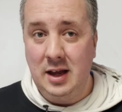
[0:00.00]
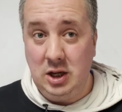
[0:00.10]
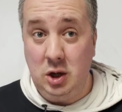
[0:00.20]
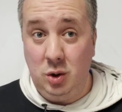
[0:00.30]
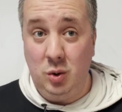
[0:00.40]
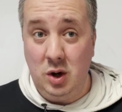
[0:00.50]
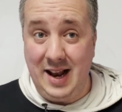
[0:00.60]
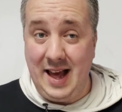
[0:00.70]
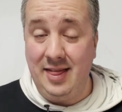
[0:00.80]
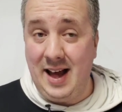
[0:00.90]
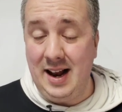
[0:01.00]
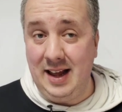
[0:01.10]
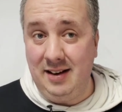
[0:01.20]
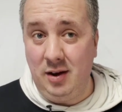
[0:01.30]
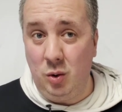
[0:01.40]
you let that
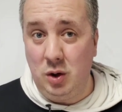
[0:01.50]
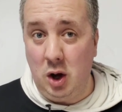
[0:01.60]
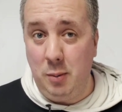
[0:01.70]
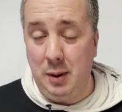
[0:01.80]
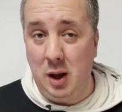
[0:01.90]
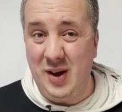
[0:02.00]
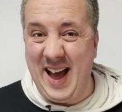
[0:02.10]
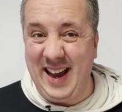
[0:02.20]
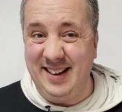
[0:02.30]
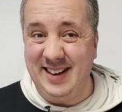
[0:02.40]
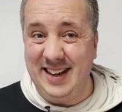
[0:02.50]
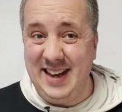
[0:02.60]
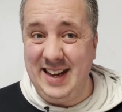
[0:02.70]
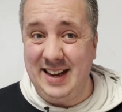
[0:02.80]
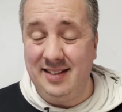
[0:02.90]
leasehold go below 80
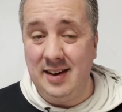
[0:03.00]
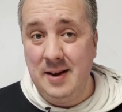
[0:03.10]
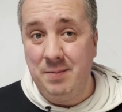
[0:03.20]
years.